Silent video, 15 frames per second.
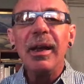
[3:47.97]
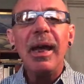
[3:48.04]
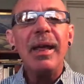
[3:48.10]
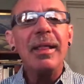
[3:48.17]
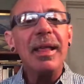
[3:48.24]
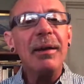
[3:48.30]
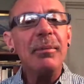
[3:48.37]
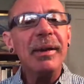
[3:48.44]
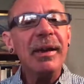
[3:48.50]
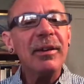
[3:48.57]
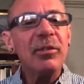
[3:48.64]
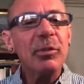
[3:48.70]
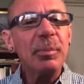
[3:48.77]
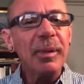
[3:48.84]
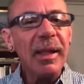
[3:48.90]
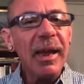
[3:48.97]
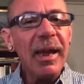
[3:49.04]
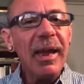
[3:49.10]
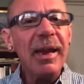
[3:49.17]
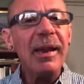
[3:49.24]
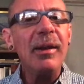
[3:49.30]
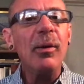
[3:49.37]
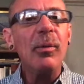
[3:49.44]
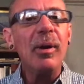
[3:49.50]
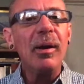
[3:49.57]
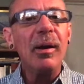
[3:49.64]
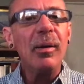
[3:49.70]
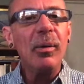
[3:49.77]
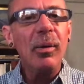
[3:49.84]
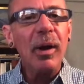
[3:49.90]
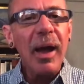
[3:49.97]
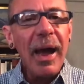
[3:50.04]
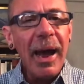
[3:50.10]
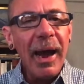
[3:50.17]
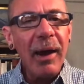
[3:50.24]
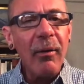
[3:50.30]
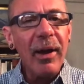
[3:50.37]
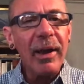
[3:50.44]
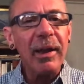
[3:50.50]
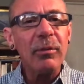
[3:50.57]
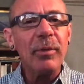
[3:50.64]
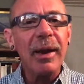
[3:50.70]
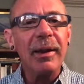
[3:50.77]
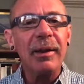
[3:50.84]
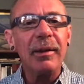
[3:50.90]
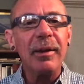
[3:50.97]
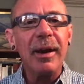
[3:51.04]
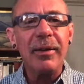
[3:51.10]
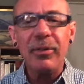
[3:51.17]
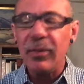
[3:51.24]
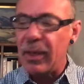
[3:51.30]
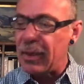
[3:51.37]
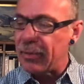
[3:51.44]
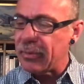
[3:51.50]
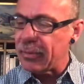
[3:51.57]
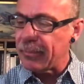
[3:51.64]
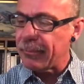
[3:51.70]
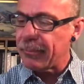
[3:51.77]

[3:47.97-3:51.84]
And let me explain how I can recognize this.